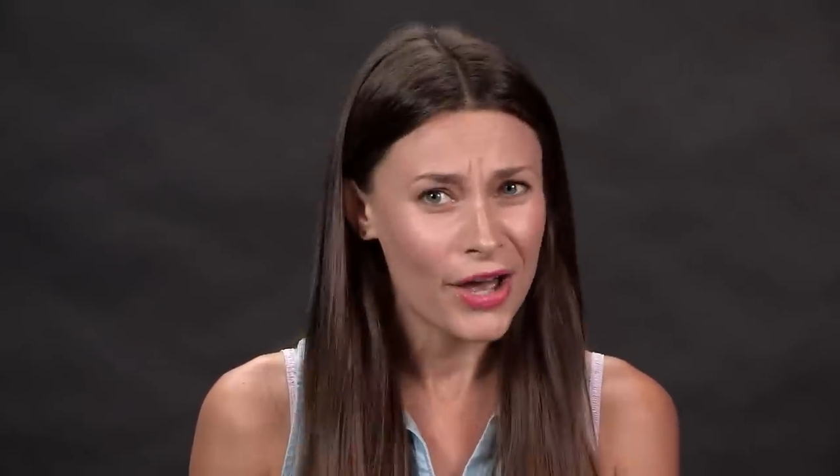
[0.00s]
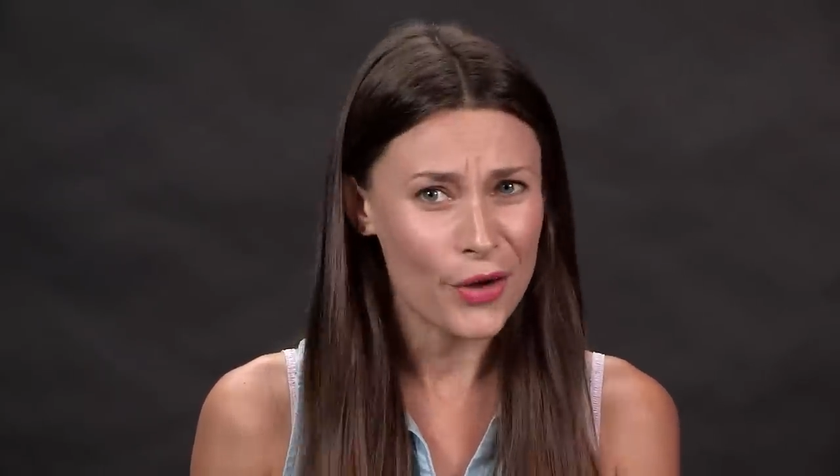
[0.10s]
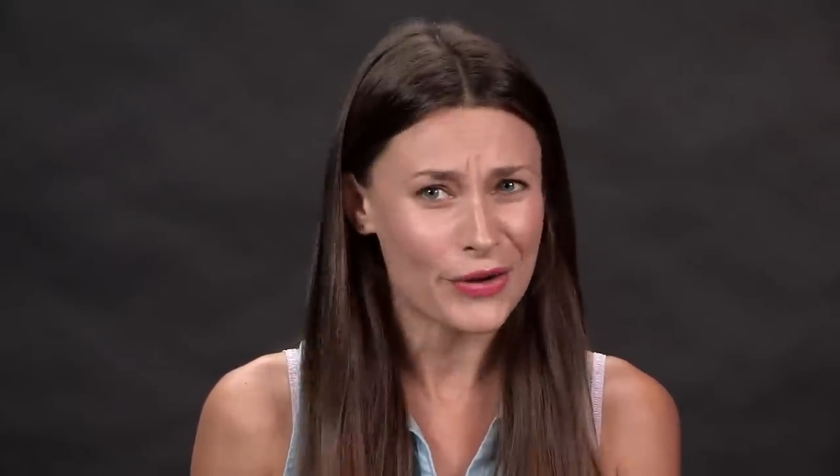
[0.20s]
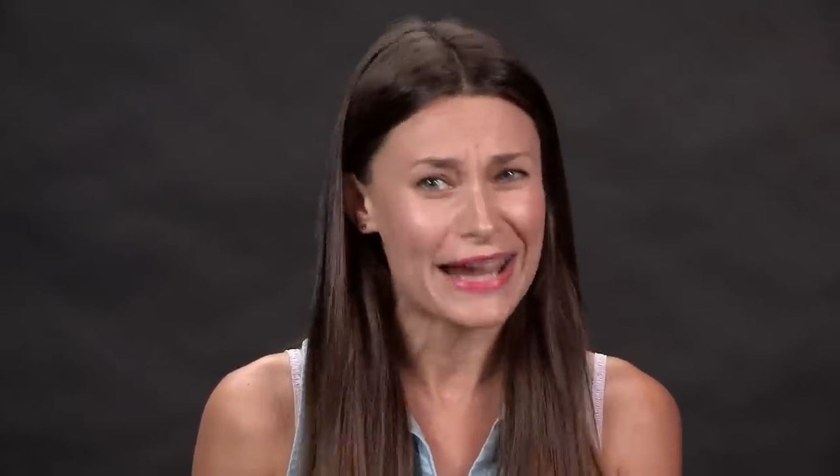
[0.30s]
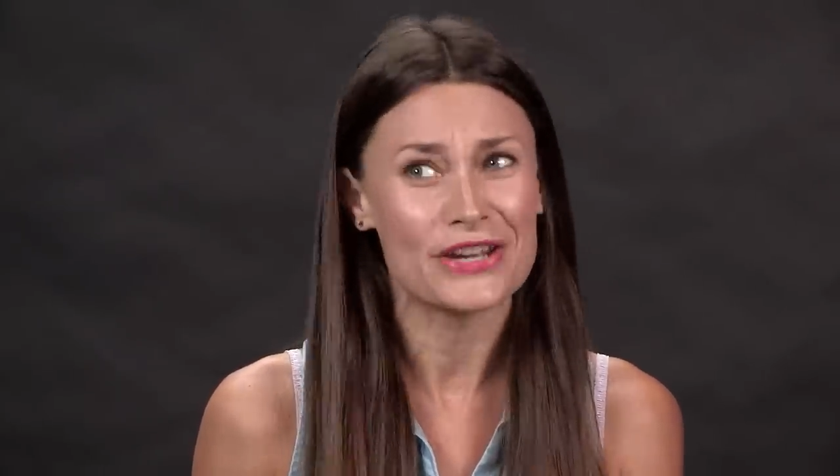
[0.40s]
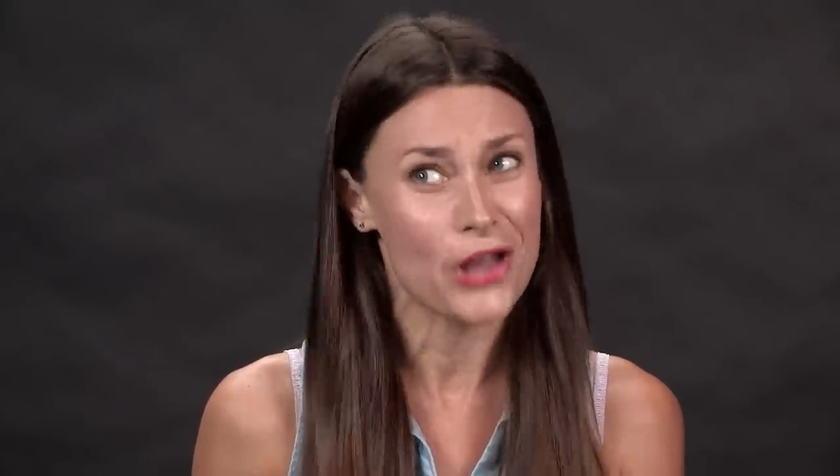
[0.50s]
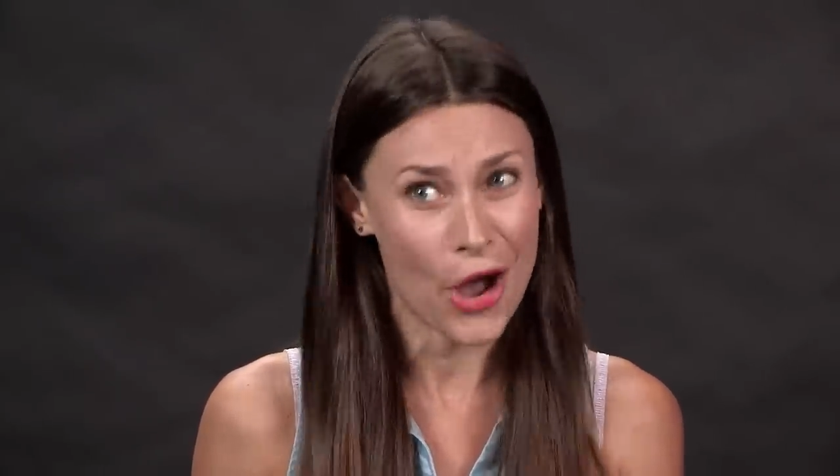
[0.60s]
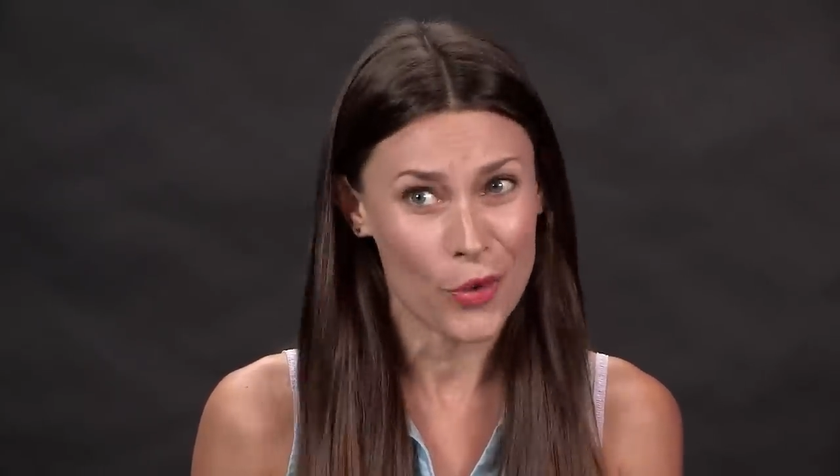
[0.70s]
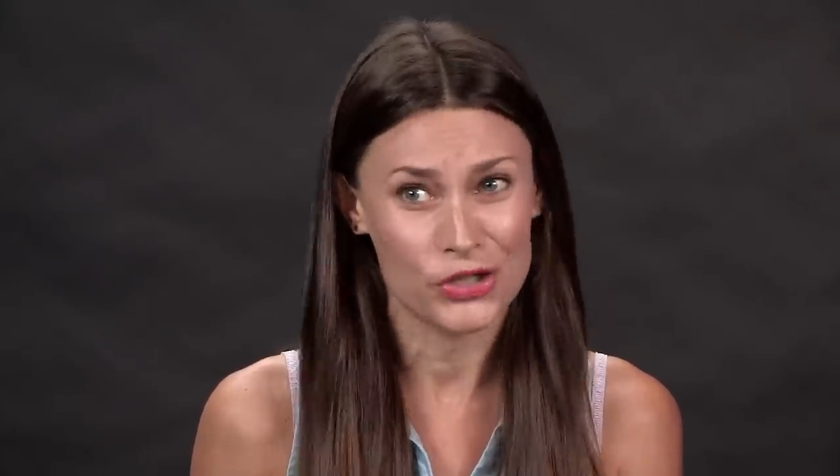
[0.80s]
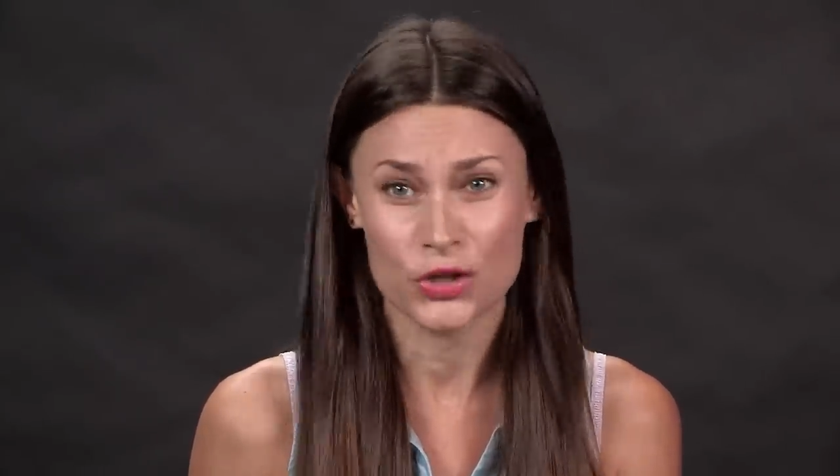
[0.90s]
Okay,
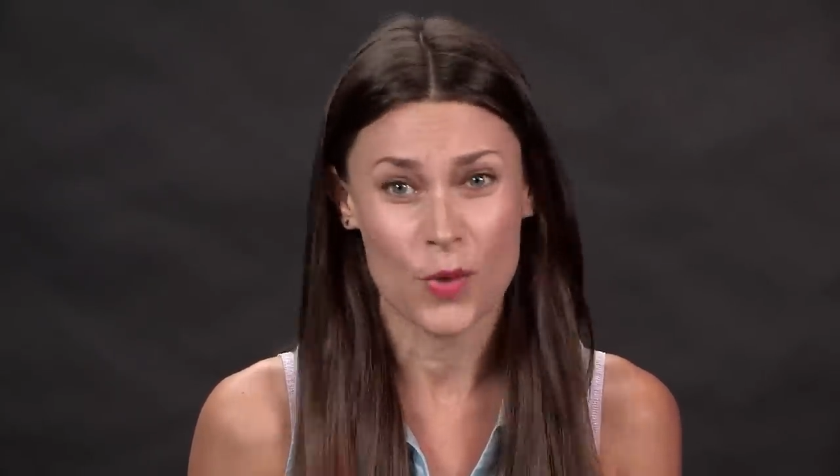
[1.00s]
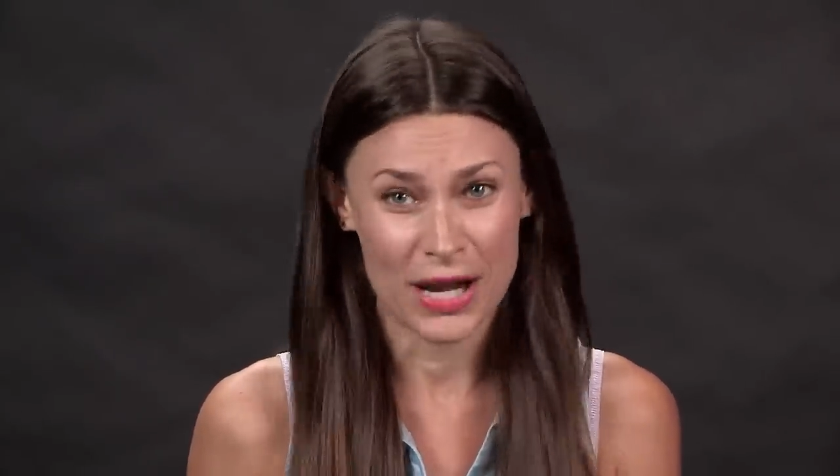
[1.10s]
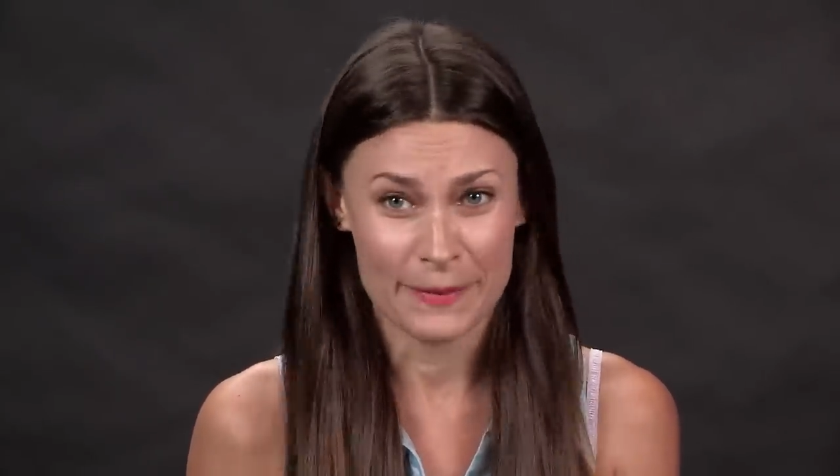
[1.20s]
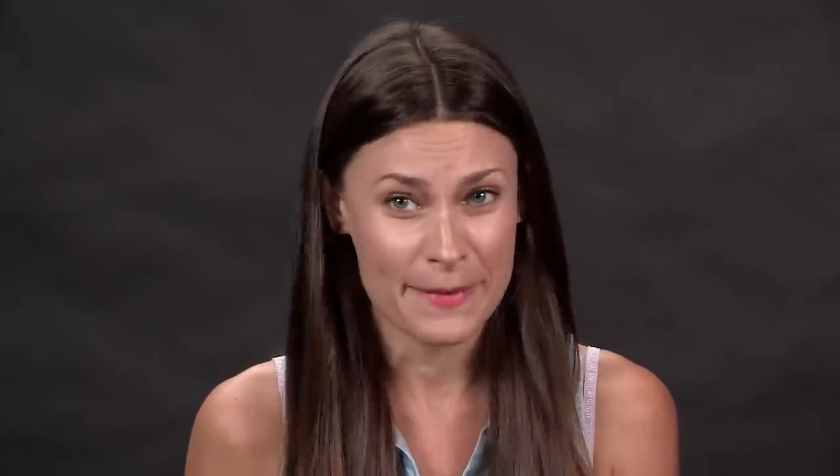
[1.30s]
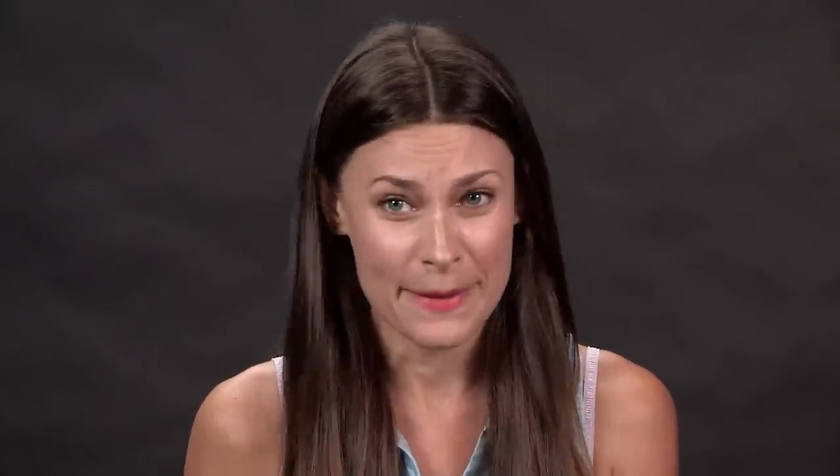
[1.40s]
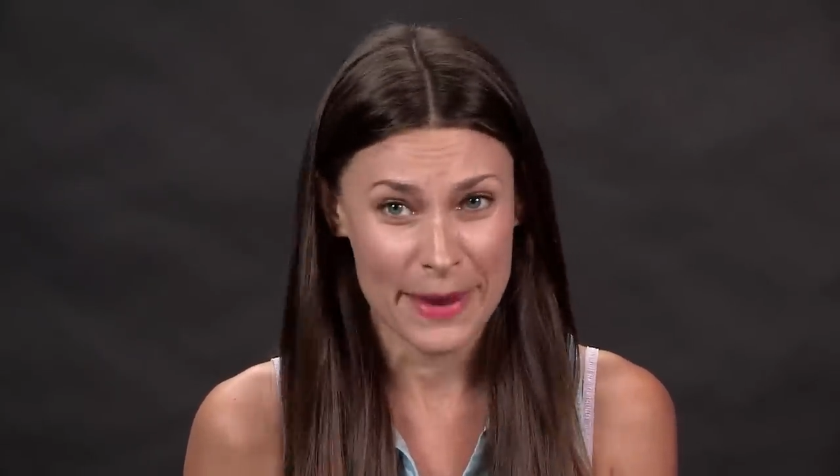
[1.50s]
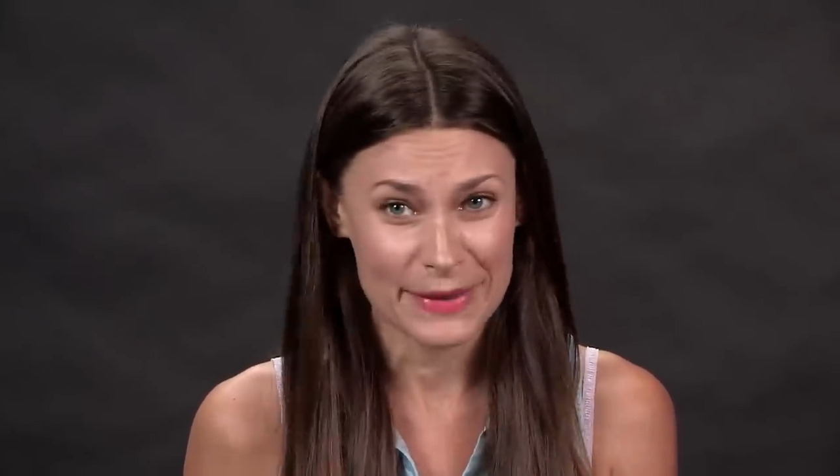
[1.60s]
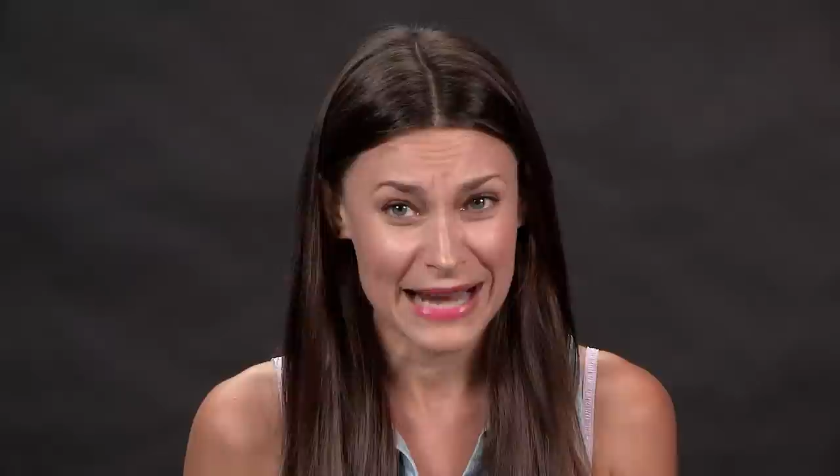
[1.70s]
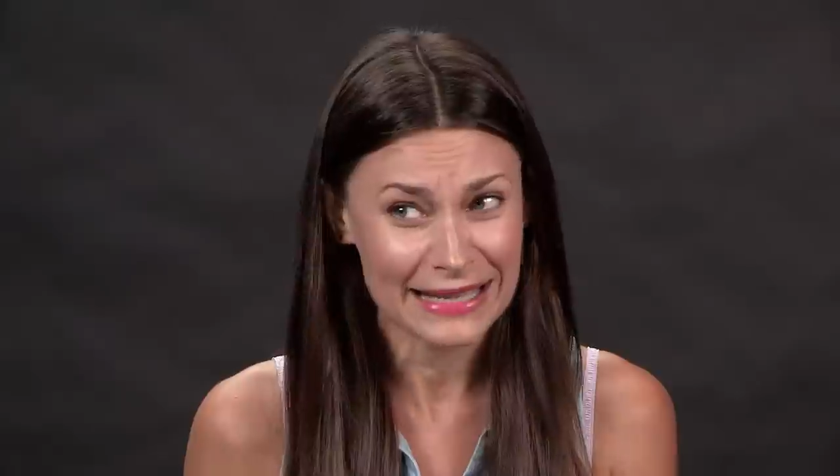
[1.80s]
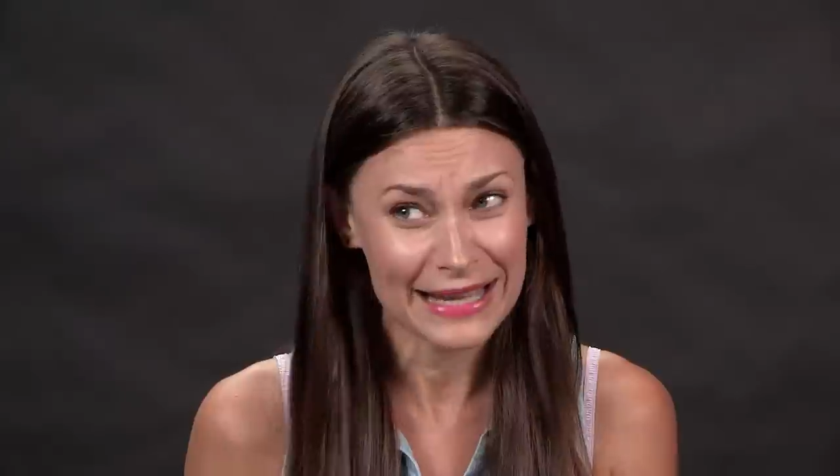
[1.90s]
no. Do you want to be my
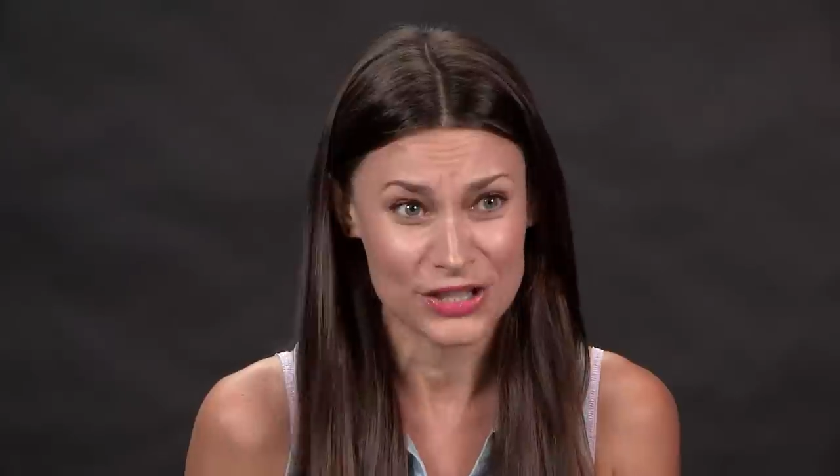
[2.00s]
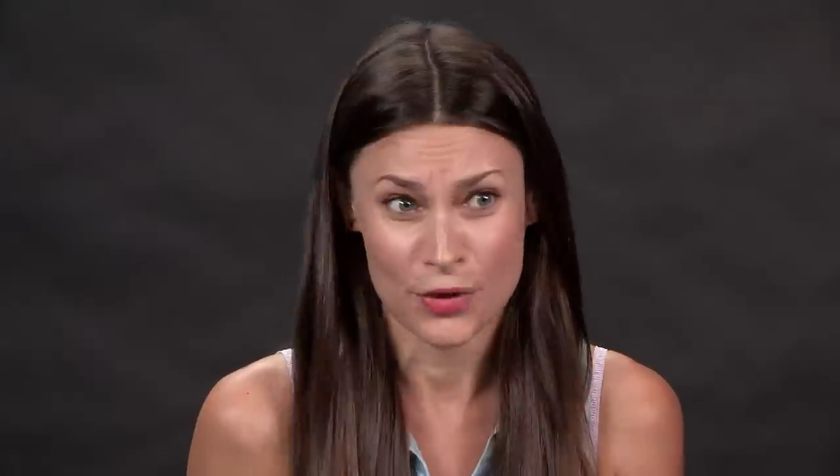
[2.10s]
baby daddy like